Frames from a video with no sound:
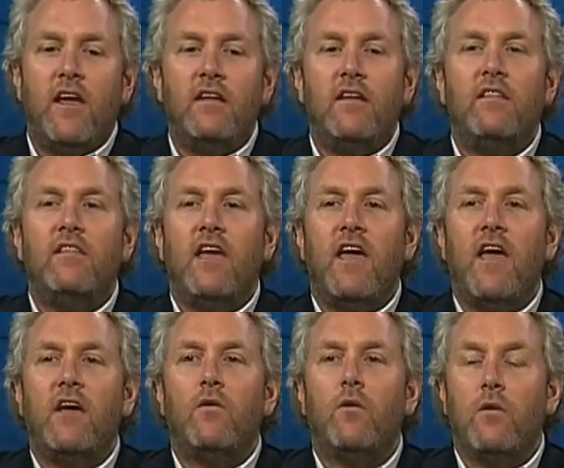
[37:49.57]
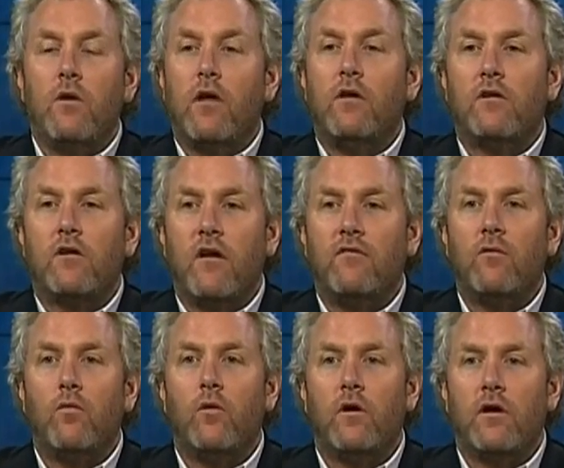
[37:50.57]
They did the Acorn
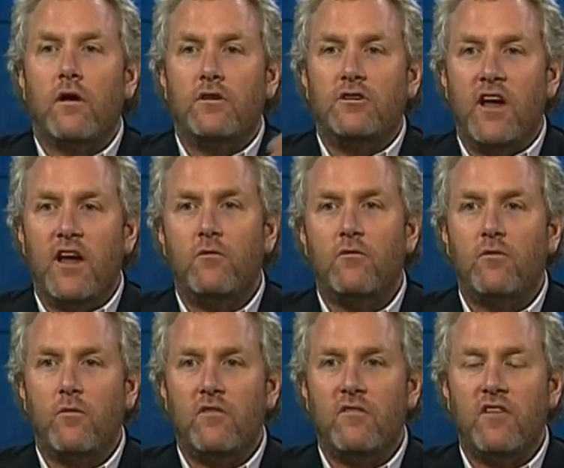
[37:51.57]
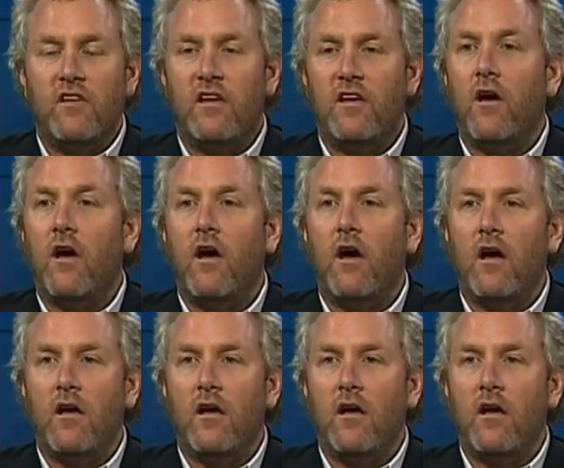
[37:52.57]
undercover work. James was the